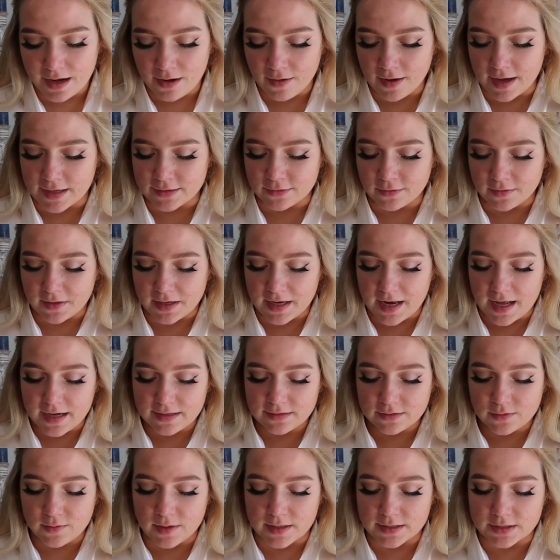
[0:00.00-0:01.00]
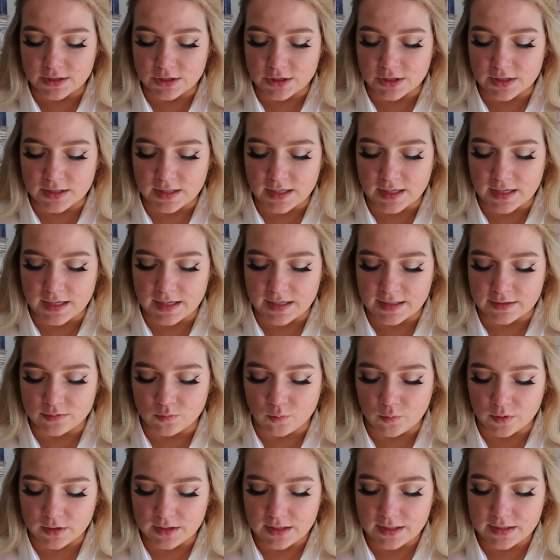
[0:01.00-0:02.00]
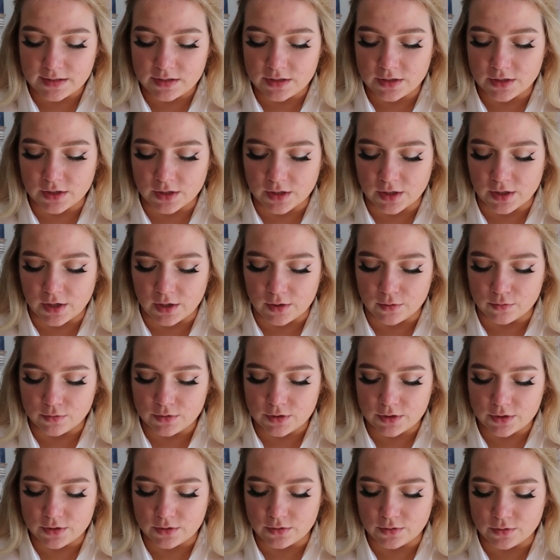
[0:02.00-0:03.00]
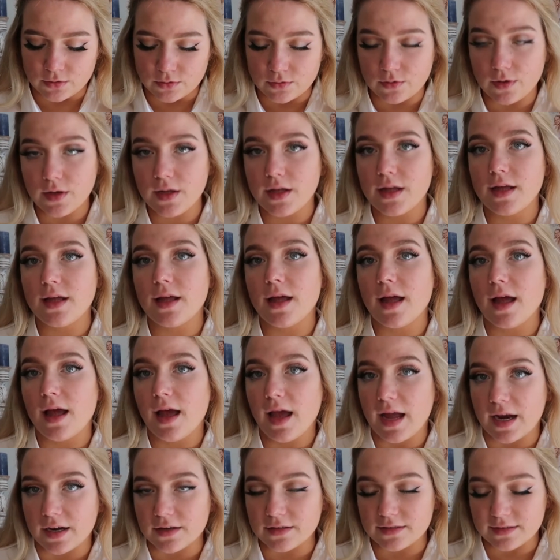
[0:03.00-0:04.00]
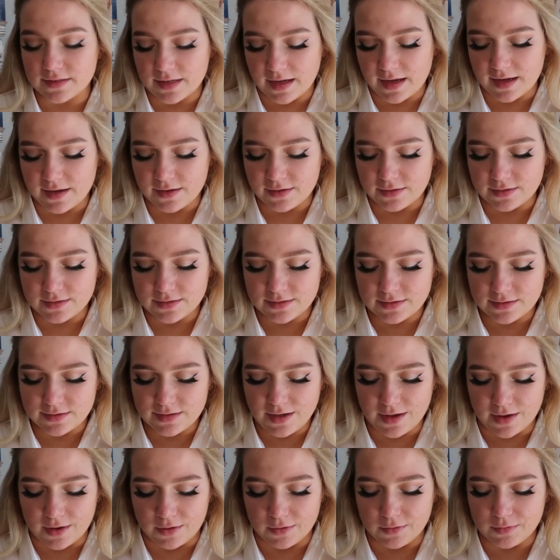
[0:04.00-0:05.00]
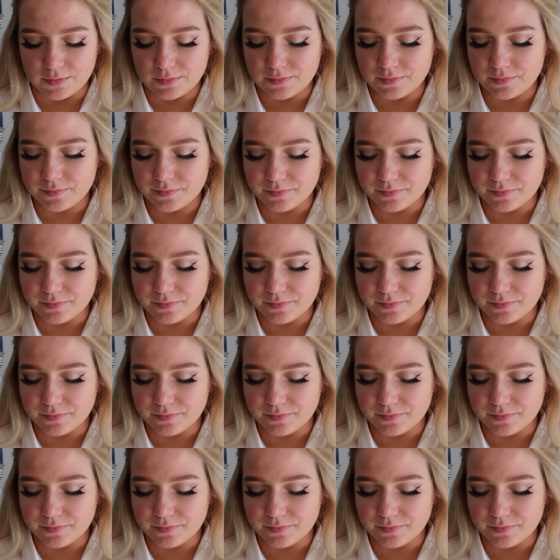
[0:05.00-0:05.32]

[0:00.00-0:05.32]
okay, so the next question is, what is your go-to hairstyle? So